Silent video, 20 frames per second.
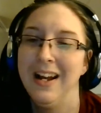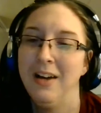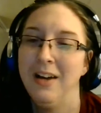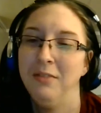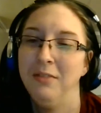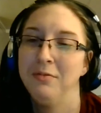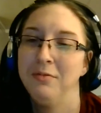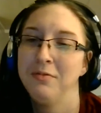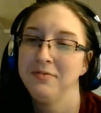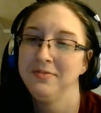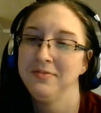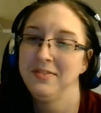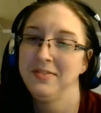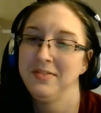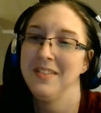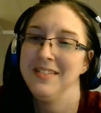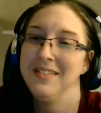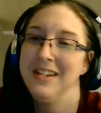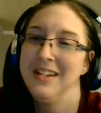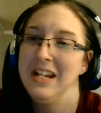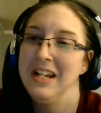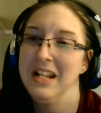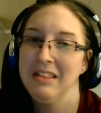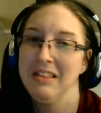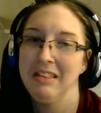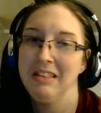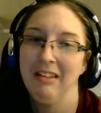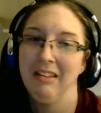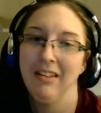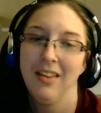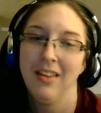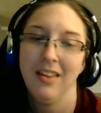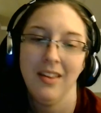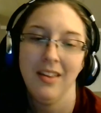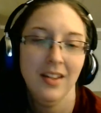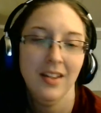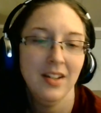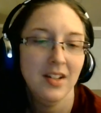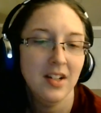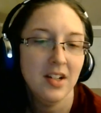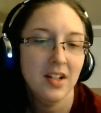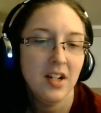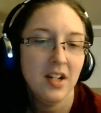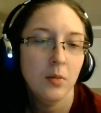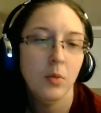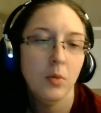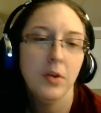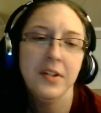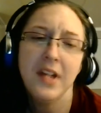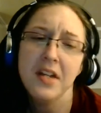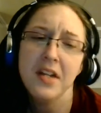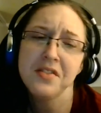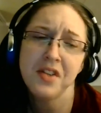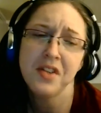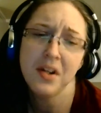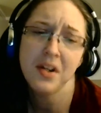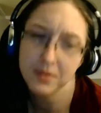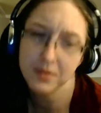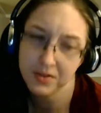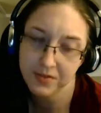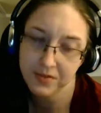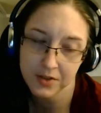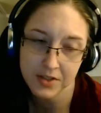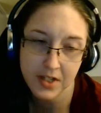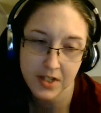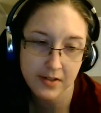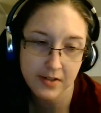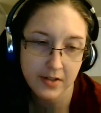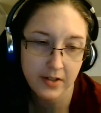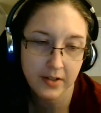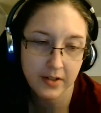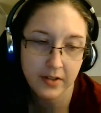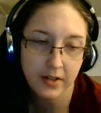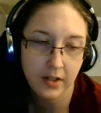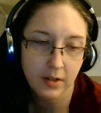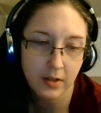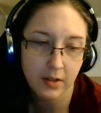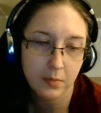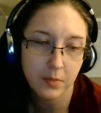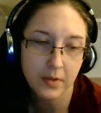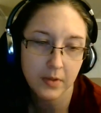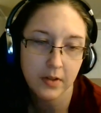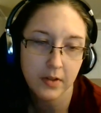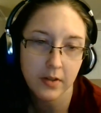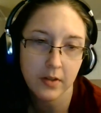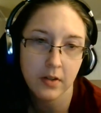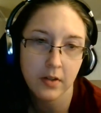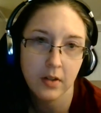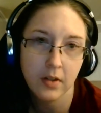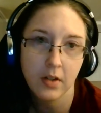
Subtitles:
I've done it. Well, yesterday was the first day I've done anything. With